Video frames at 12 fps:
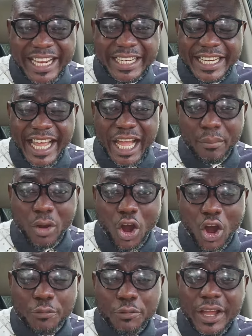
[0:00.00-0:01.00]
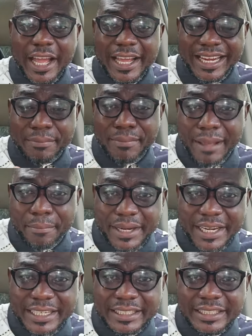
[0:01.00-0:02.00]
in the name of
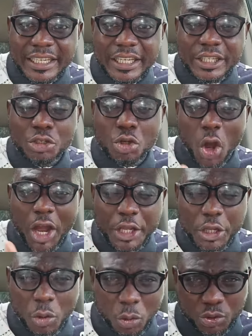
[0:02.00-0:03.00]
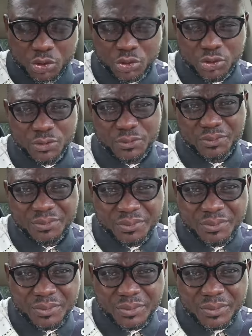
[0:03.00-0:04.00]
remembering your heroes,
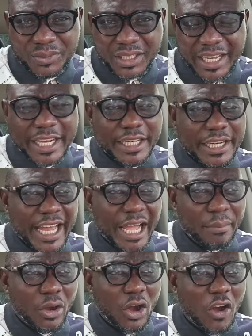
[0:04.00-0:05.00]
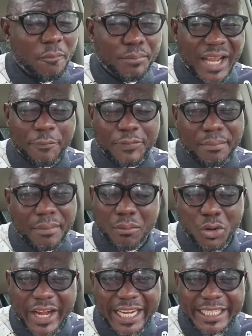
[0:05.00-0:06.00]
in the name of Biafra
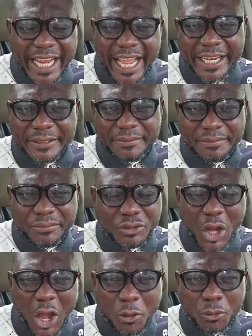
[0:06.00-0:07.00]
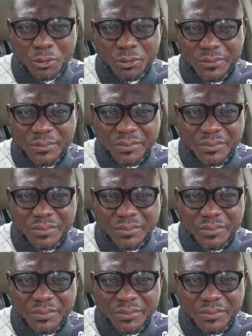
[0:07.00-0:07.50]
Memorial Day. No.